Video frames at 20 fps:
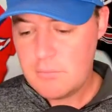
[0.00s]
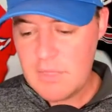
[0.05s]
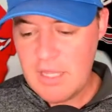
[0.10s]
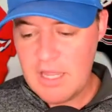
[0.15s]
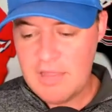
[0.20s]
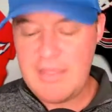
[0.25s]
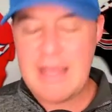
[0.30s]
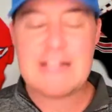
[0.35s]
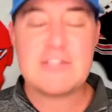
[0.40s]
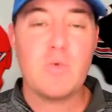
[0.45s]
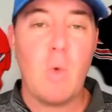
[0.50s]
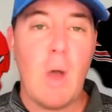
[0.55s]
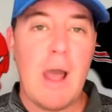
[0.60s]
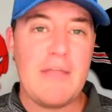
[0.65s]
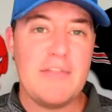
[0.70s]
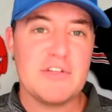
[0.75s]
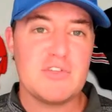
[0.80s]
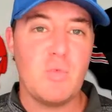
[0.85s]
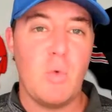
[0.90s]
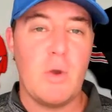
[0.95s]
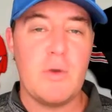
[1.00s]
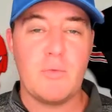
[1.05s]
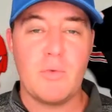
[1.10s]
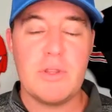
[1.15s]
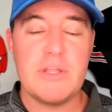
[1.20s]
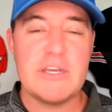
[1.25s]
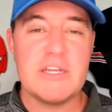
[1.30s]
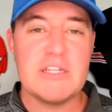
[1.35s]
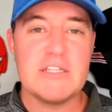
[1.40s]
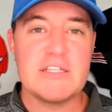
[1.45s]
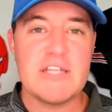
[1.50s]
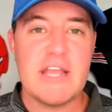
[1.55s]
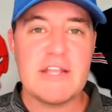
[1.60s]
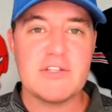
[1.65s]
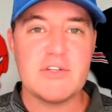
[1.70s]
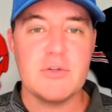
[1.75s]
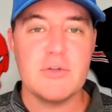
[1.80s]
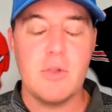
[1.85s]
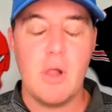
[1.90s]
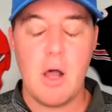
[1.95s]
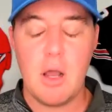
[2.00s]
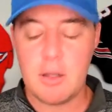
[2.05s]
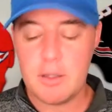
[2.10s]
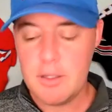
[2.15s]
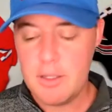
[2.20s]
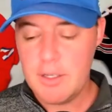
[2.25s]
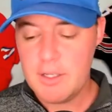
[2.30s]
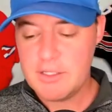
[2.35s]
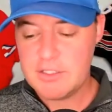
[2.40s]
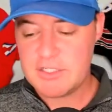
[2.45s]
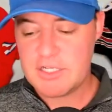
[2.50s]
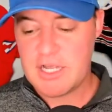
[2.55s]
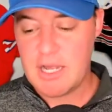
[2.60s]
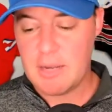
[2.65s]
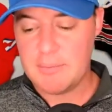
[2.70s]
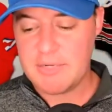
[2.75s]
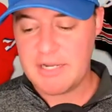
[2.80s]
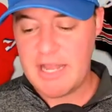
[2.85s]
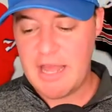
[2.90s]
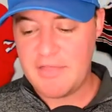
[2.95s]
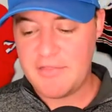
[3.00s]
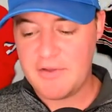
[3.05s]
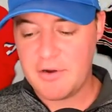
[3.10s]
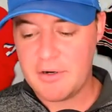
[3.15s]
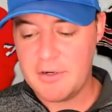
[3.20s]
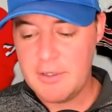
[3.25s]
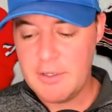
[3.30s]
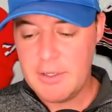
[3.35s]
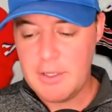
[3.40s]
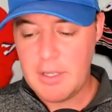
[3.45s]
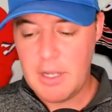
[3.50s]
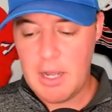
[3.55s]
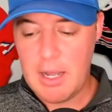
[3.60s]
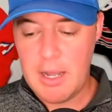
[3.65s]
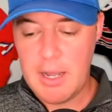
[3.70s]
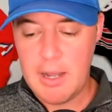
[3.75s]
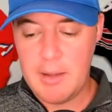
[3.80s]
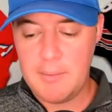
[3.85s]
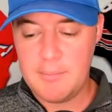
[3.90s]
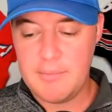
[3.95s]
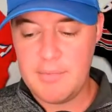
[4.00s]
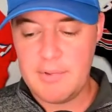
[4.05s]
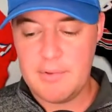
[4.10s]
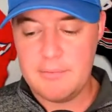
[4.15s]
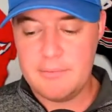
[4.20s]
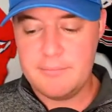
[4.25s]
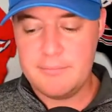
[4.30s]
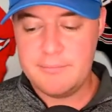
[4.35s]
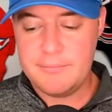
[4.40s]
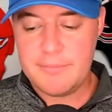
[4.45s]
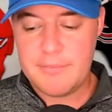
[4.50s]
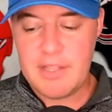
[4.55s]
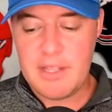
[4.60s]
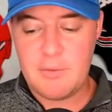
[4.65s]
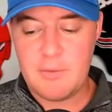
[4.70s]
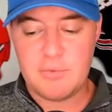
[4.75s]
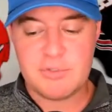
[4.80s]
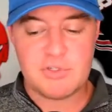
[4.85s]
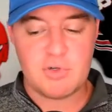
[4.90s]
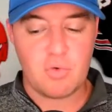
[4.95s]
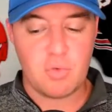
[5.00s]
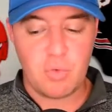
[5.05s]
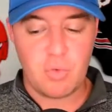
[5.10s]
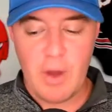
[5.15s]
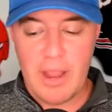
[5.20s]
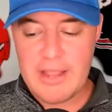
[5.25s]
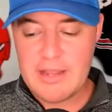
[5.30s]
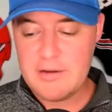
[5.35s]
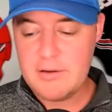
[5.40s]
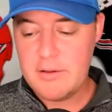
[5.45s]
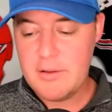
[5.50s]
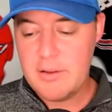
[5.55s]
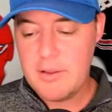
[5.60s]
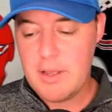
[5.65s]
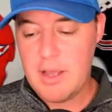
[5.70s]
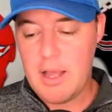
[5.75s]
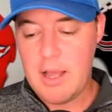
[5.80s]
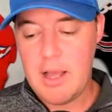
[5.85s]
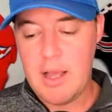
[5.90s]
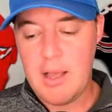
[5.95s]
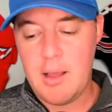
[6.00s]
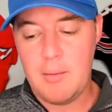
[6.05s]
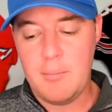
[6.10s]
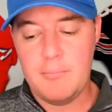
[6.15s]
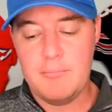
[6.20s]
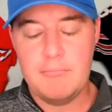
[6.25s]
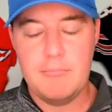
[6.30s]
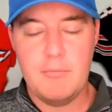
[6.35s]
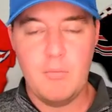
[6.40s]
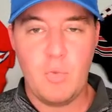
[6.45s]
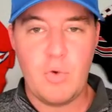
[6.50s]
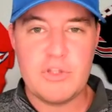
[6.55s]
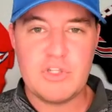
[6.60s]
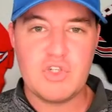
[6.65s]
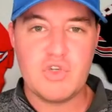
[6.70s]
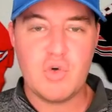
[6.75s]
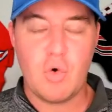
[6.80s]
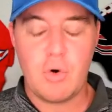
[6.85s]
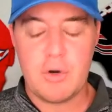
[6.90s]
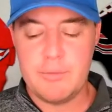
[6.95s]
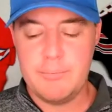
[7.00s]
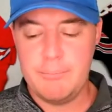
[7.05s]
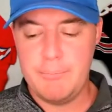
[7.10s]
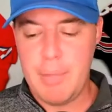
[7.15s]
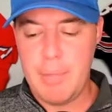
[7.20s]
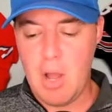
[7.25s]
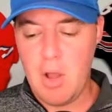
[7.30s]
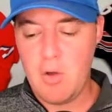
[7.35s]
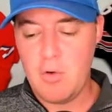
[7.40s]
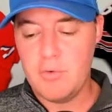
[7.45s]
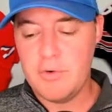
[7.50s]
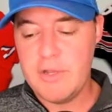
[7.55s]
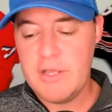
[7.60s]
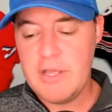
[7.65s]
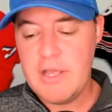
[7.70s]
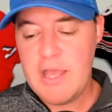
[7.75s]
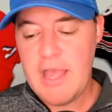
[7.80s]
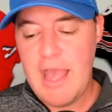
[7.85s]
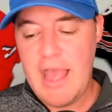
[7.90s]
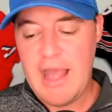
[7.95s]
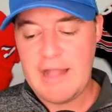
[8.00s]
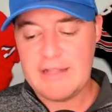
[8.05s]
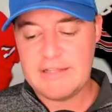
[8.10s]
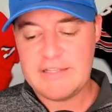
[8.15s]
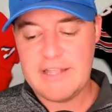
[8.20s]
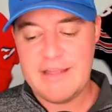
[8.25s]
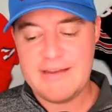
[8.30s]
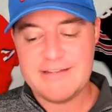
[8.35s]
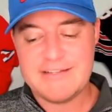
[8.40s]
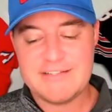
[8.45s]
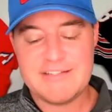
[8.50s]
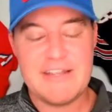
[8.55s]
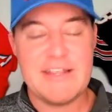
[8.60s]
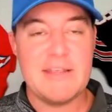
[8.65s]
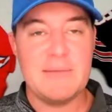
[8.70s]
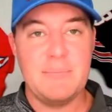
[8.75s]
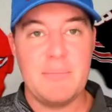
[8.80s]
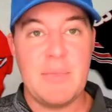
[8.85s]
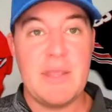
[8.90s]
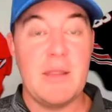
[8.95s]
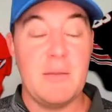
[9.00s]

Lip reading: And that's why this one really didn't take too long to come together. He was great with Jordan Bone at Tennessee,